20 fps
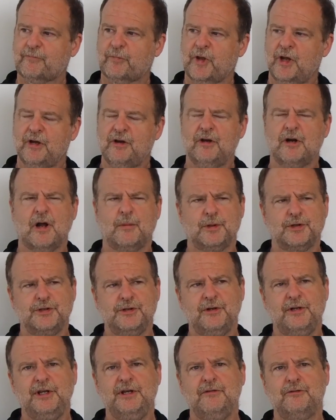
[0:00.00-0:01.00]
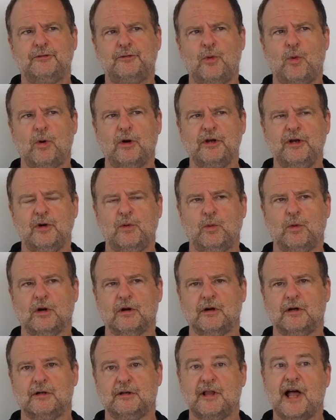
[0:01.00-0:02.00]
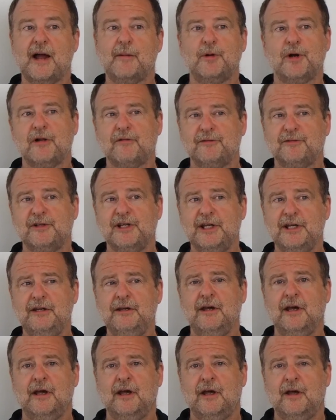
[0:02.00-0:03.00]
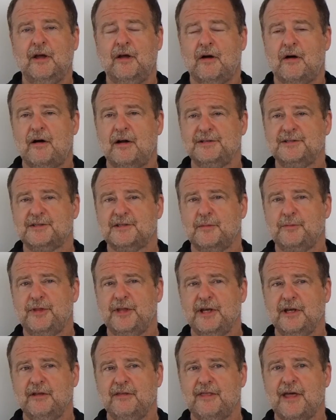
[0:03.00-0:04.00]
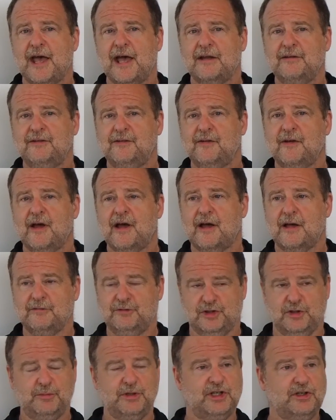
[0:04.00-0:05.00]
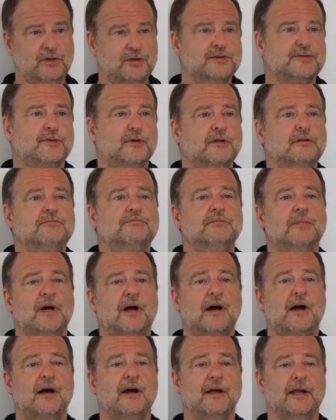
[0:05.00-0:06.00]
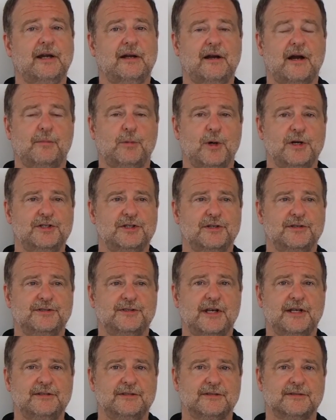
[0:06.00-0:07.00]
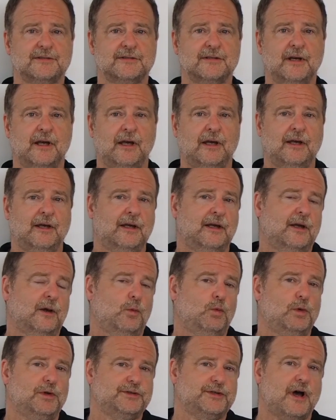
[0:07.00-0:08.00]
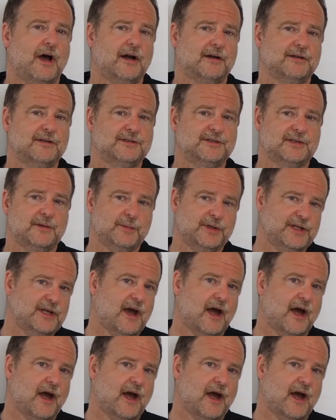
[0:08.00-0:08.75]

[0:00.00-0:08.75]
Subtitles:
good opportunity for you to work collaboratively on something that should be useful in an operational sense. We'll talk to some of the